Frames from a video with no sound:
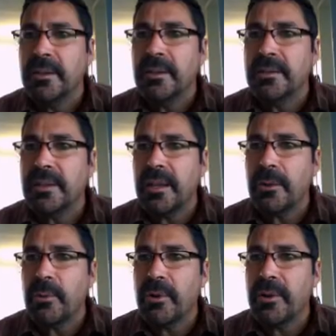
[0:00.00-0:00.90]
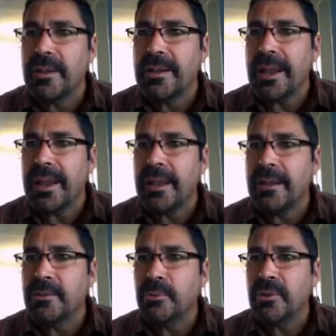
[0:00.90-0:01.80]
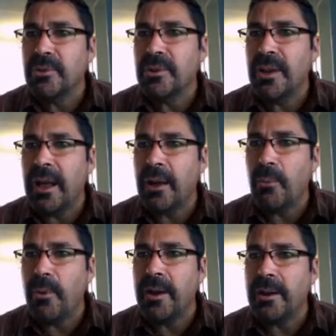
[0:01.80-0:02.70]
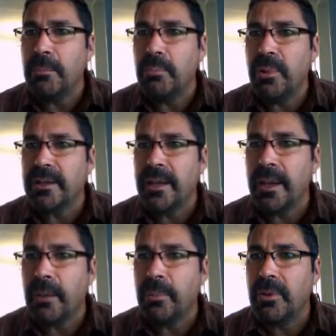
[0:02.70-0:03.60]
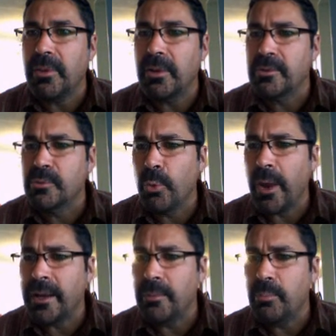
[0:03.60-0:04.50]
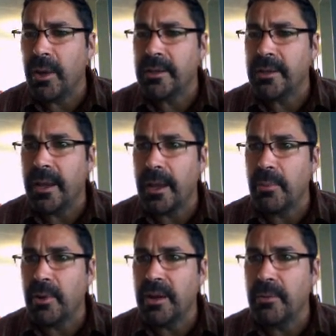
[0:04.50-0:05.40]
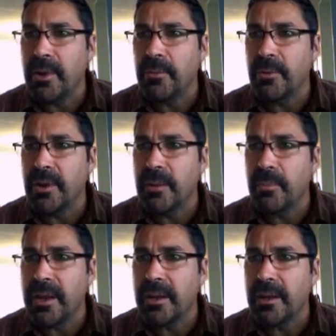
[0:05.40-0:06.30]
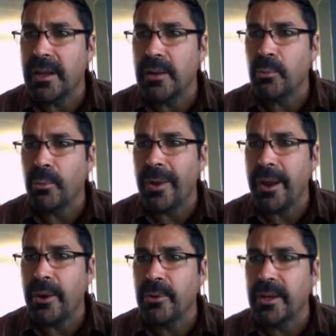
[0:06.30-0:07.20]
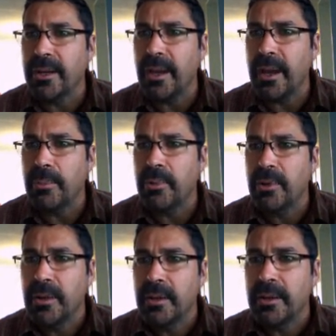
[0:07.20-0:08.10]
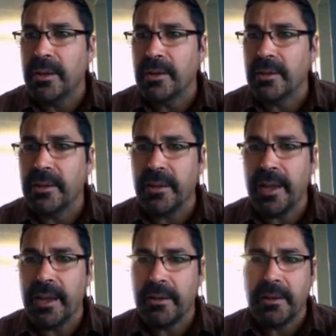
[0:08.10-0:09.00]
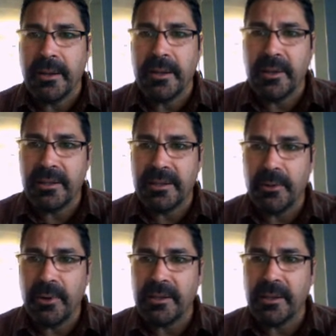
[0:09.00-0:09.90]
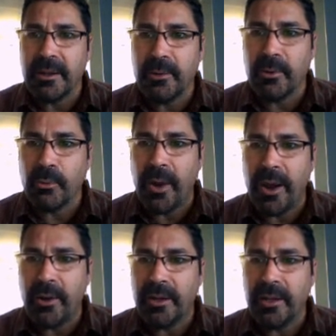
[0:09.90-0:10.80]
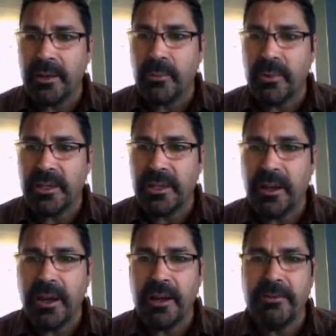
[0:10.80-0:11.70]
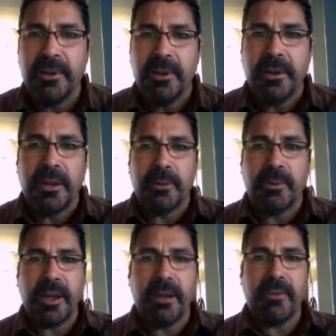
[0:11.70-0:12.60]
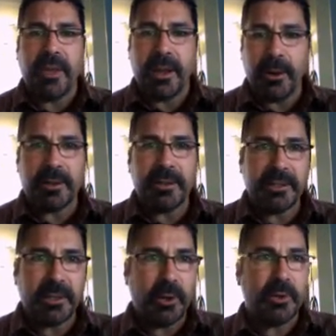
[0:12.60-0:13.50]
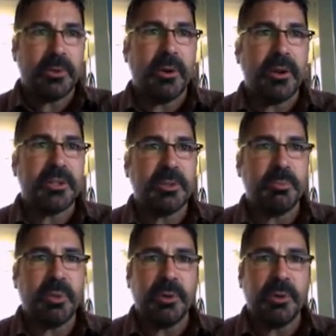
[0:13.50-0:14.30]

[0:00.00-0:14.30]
say where it ends, we do not want a butt cap, the dreaded butt cap. But at any rate, we're going to make it a round cap. And click that. And you can see right there where it rounded it. We'll click off, and we have that. All right, let's go to our spiel